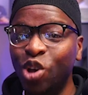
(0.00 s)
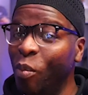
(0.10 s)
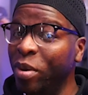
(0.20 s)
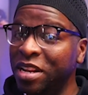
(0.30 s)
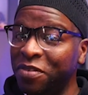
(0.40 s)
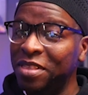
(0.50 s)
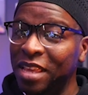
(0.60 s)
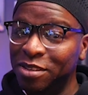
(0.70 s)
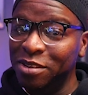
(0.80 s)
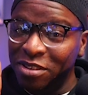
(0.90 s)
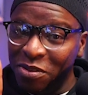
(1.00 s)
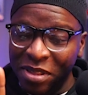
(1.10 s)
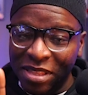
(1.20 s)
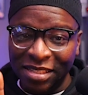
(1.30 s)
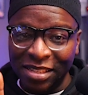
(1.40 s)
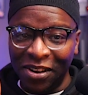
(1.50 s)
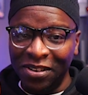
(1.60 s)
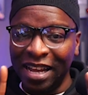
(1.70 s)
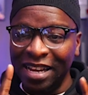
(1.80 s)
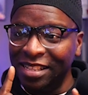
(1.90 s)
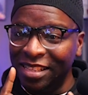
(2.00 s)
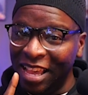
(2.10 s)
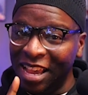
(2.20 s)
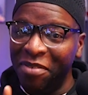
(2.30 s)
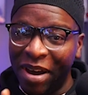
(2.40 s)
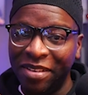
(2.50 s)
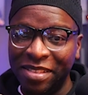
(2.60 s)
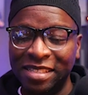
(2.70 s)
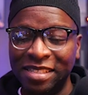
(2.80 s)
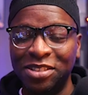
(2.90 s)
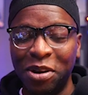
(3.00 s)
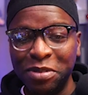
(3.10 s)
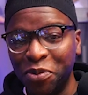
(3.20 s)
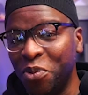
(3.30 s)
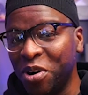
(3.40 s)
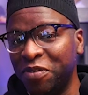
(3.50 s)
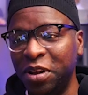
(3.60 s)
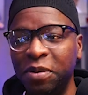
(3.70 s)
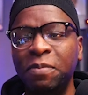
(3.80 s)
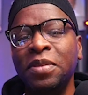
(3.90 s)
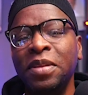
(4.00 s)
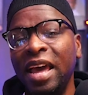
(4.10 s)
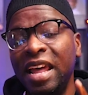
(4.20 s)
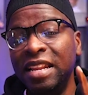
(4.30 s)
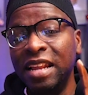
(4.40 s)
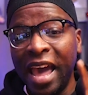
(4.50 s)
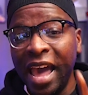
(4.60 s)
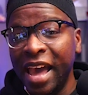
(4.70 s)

so many different things you can do with this, y'all. Like think about this in terms of workflow. And